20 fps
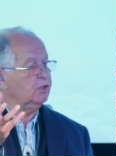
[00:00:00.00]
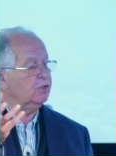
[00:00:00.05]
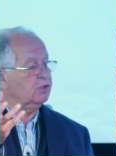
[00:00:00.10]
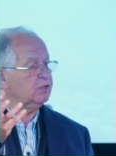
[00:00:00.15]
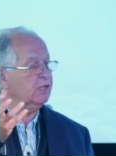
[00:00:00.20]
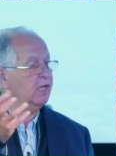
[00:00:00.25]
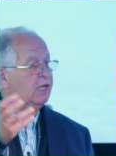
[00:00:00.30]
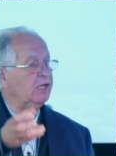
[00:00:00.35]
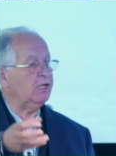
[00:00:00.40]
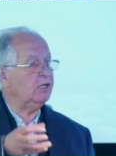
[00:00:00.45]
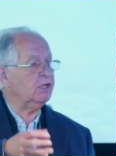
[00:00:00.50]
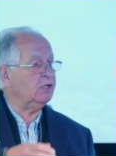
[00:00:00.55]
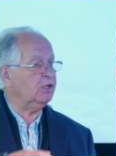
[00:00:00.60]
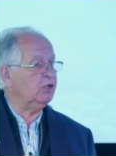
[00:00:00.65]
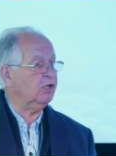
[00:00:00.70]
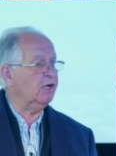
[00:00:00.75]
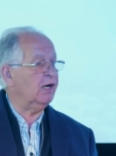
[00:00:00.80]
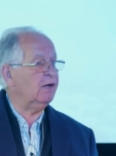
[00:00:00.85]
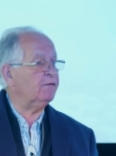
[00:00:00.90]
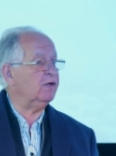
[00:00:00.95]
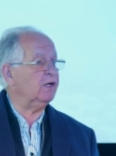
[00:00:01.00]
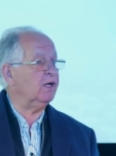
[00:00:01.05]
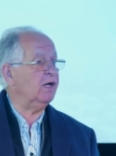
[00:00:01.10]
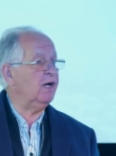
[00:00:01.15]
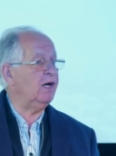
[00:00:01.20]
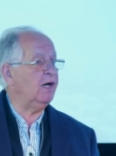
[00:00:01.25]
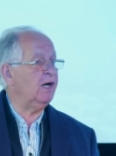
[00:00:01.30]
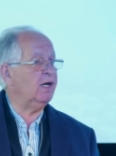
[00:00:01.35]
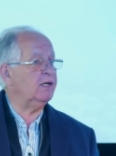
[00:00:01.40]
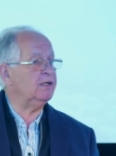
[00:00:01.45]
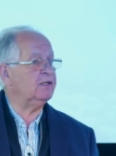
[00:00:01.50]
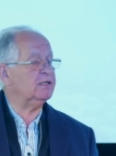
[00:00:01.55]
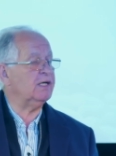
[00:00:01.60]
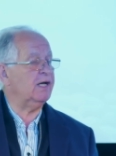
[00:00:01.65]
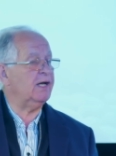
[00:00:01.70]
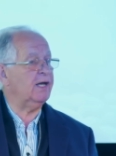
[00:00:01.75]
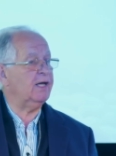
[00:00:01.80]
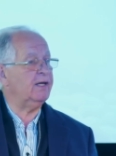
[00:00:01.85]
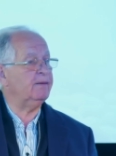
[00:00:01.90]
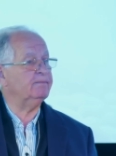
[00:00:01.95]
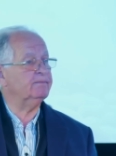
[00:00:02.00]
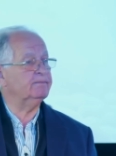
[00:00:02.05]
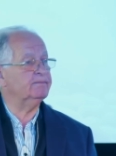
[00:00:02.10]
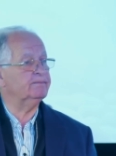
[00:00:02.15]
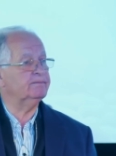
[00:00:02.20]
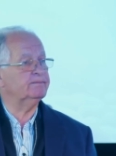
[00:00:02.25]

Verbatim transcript: You say you're having a hard time.